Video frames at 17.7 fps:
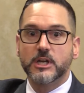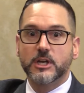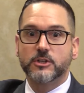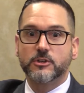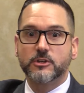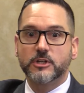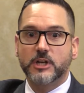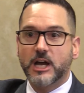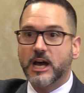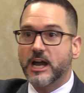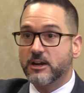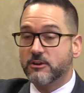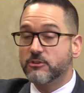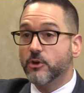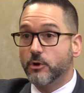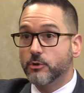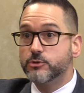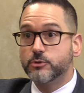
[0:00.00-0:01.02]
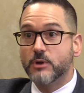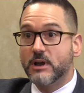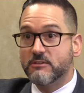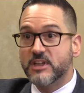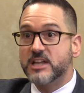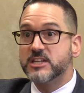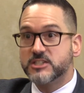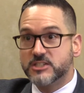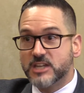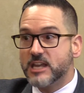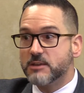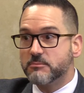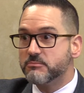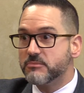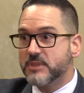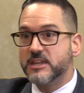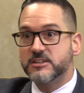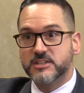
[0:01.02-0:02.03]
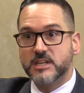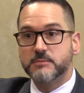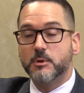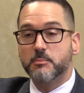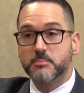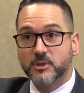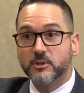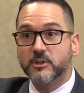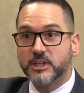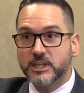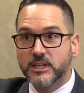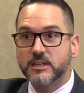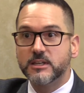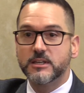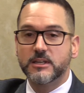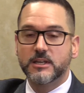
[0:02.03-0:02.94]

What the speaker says: you're going to hire those who have that same ability.